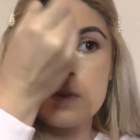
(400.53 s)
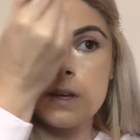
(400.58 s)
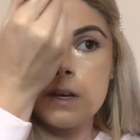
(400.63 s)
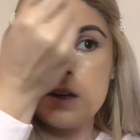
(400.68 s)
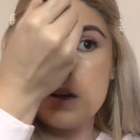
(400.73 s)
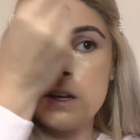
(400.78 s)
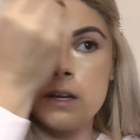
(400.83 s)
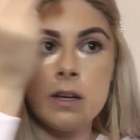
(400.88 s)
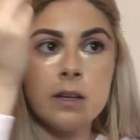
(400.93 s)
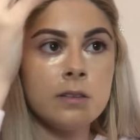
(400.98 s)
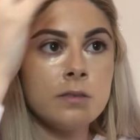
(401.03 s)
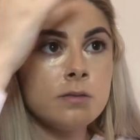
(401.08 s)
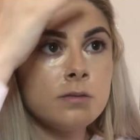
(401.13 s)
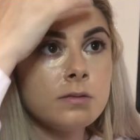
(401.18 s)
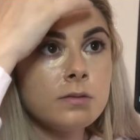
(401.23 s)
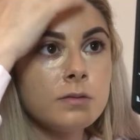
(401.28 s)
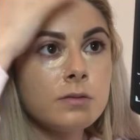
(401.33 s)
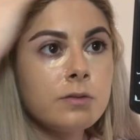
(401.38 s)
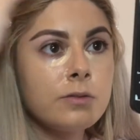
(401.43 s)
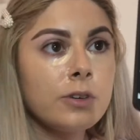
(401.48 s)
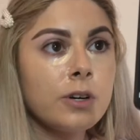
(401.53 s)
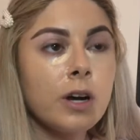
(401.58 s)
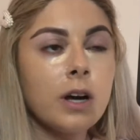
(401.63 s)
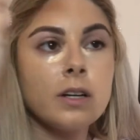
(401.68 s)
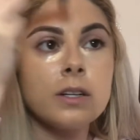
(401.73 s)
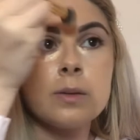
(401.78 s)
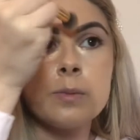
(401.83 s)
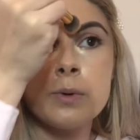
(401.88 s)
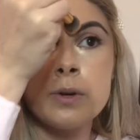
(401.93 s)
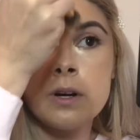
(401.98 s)
And I
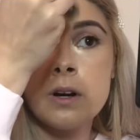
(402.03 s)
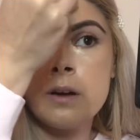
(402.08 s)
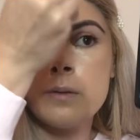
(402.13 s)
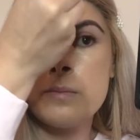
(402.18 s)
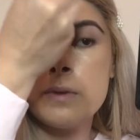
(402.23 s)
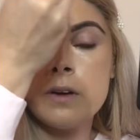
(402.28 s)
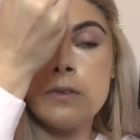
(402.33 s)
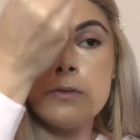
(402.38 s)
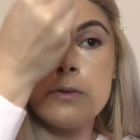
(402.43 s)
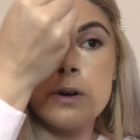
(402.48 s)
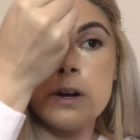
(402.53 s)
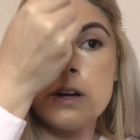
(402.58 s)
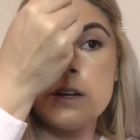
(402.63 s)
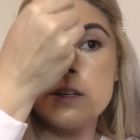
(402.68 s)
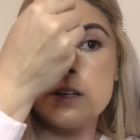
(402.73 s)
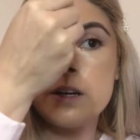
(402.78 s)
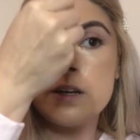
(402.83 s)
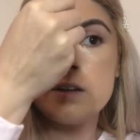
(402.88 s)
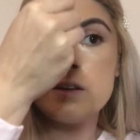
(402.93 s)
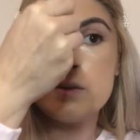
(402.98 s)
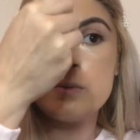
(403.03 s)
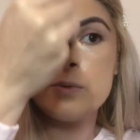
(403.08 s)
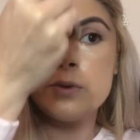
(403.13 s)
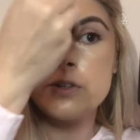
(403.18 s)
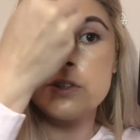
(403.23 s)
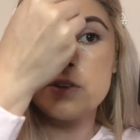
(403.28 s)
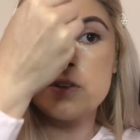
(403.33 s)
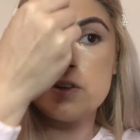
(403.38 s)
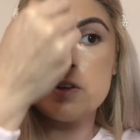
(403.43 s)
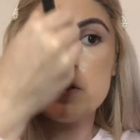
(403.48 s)
forgot to put on my forehead down the
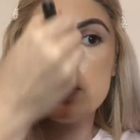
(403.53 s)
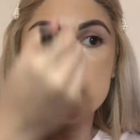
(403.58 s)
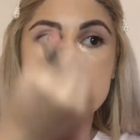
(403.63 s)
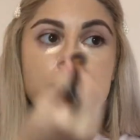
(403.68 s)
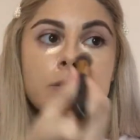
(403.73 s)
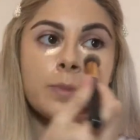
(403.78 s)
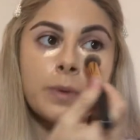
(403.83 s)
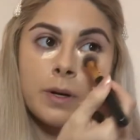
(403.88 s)
bridge of the nose,